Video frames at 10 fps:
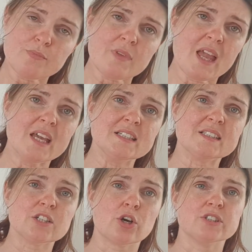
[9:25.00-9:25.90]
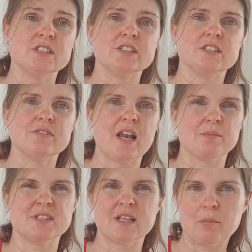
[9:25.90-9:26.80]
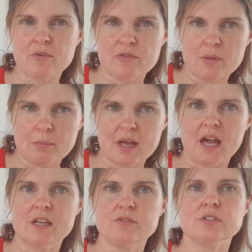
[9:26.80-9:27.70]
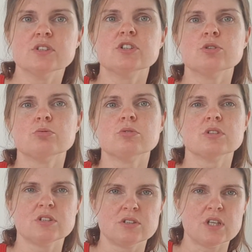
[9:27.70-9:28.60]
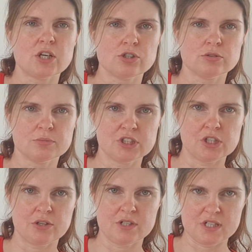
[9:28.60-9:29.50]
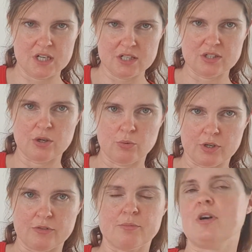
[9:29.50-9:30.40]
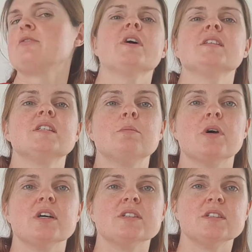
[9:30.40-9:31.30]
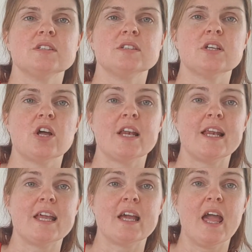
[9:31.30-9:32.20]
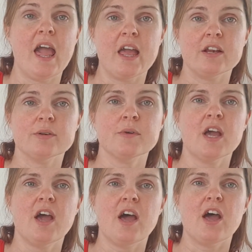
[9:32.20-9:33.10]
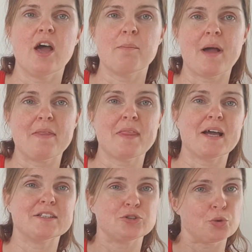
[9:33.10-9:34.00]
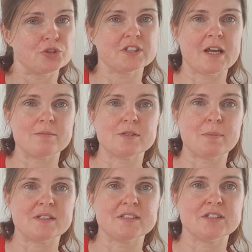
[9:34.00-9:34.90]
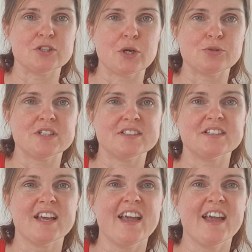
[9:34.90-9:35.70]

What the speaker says: he's starting to develop some of the behaviours towards sexual maturity. So one of my fancy birds is certainly a hen, and that has not escaped Spencer's notice.